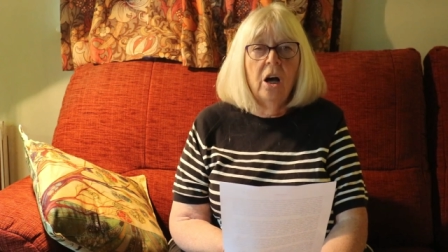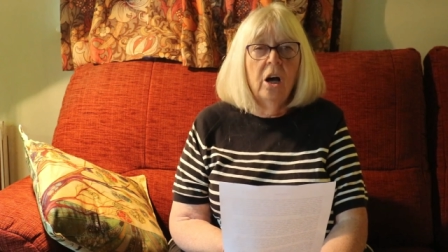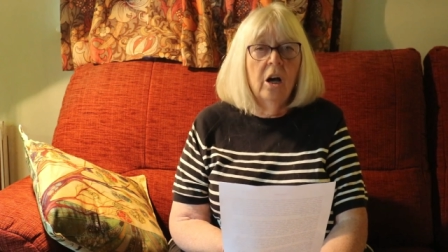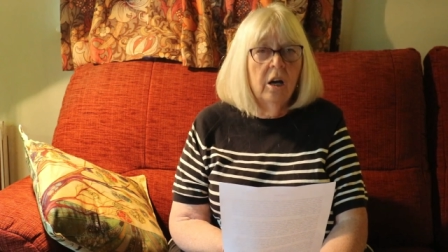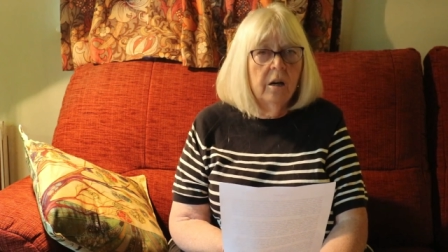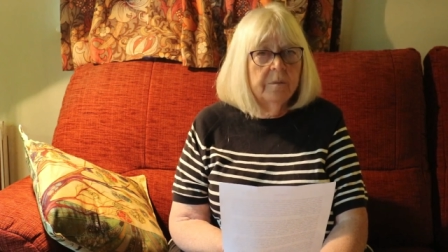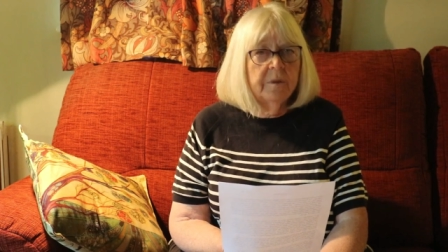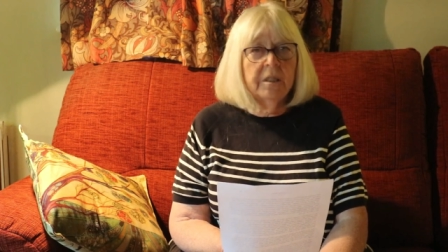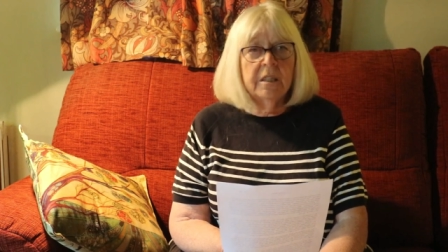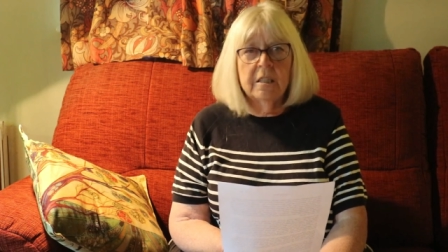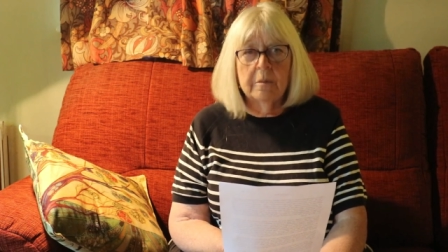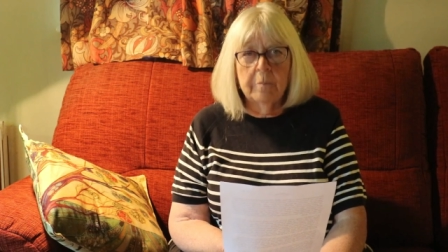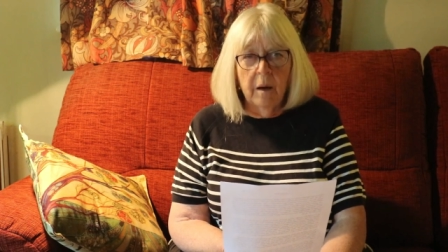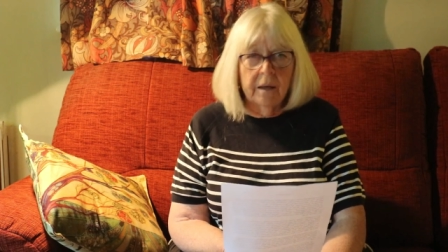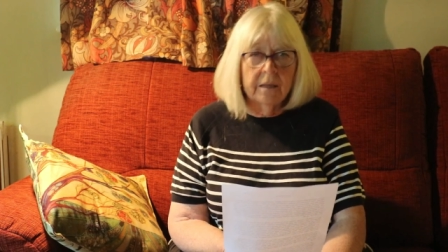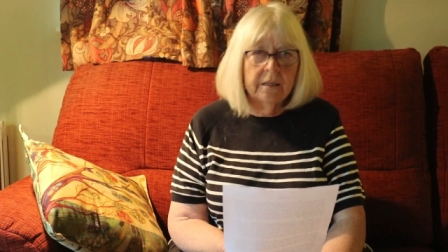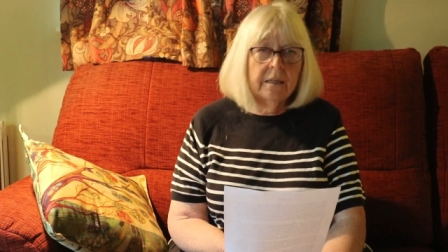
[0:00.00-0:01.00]
herbs and
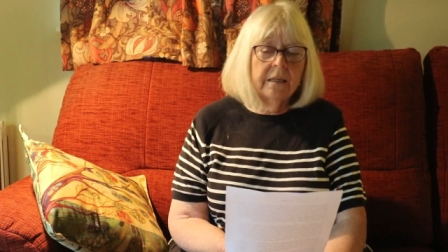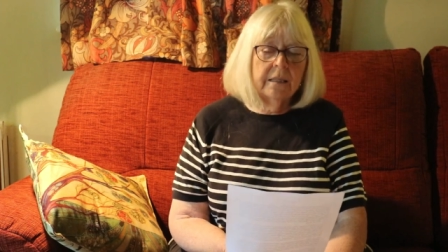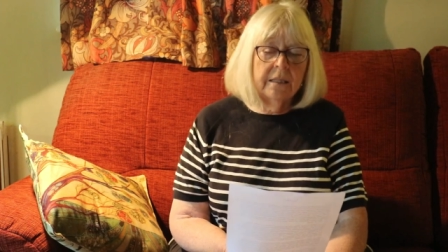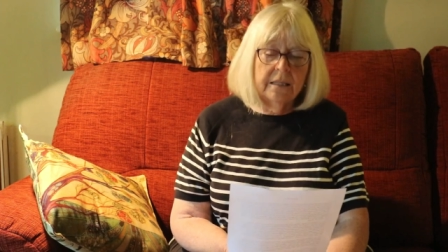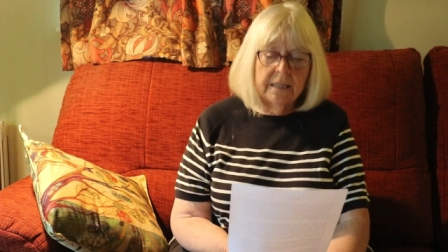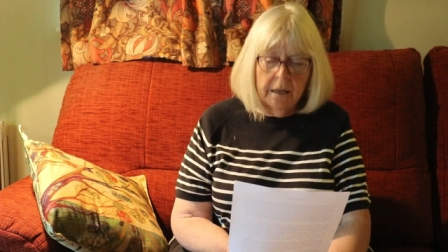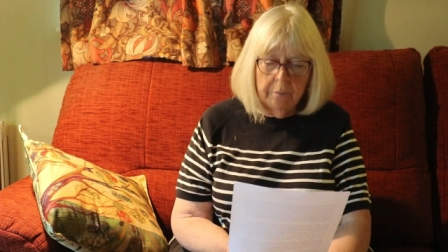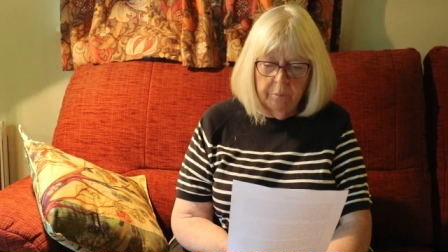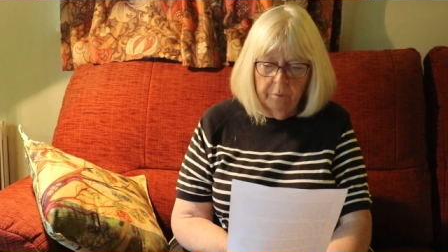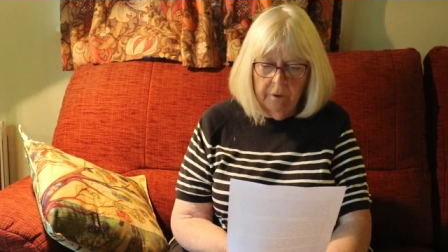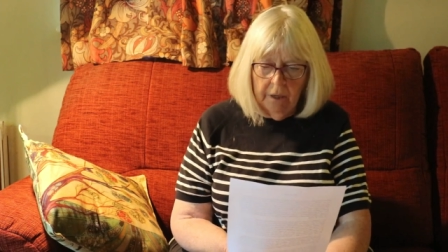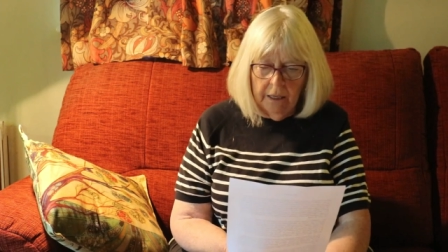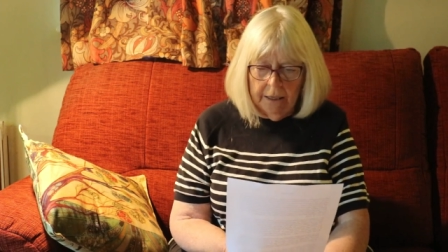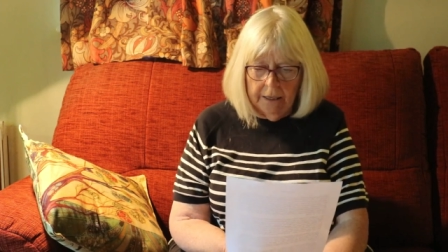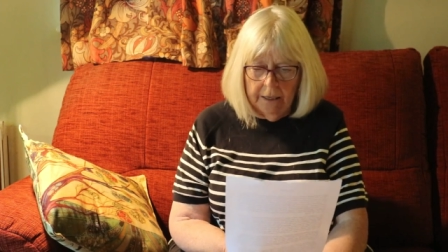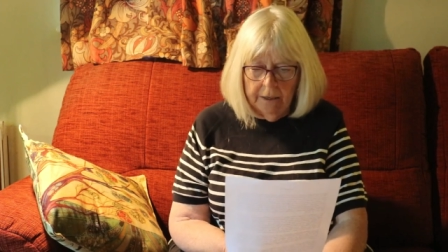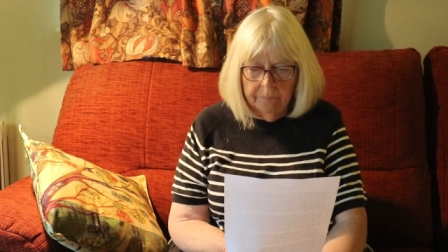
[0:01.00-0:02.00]
spices
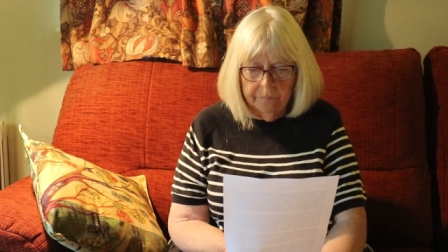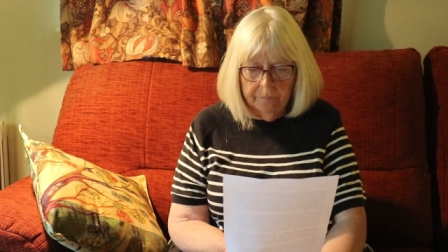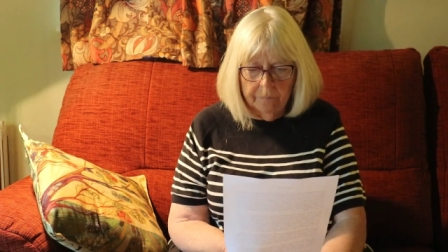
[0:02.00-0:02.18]
separately.